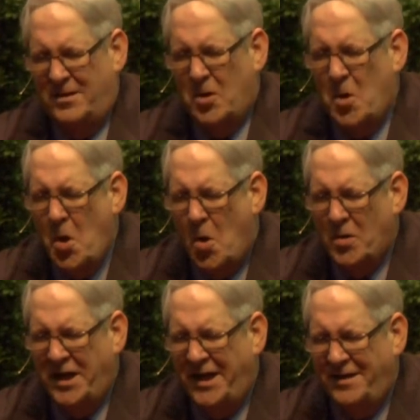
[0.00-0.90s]

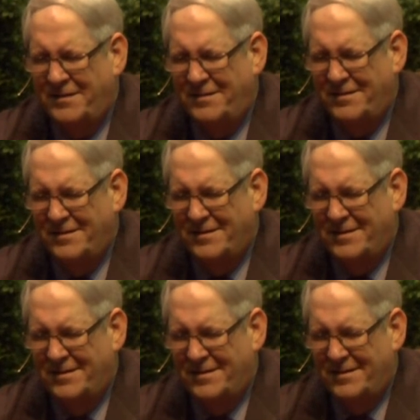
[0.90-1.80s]
longing
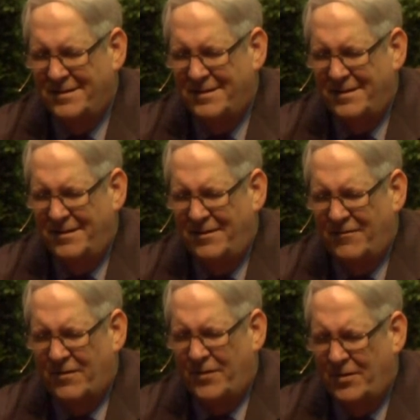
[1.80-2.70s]

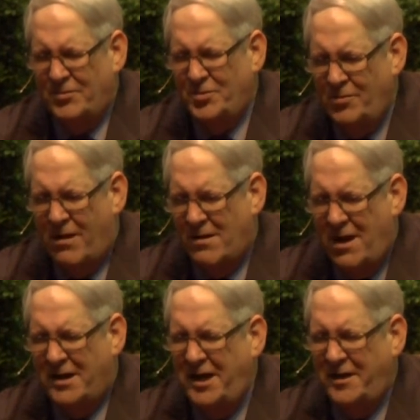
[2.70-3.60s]
for those who are
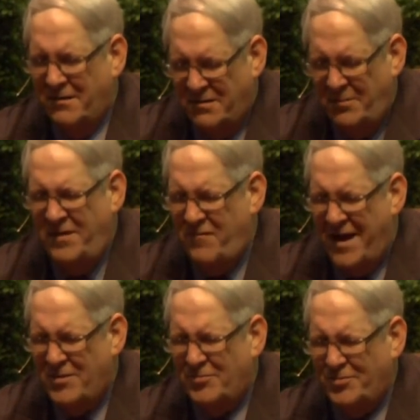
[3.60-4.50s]
not here to be
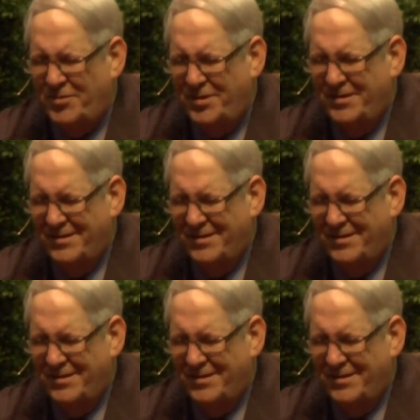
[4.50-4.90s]
found,